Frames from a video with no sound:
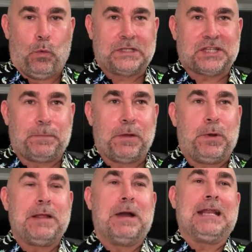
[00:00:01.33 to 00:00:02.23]
What's up,
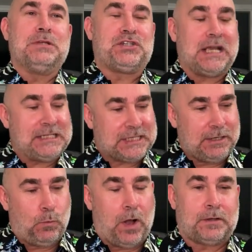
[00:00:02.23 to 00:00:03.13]
everybody? My name is
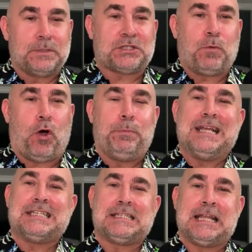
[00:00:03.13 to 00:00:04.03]
Jason, and welcome to Small Biz.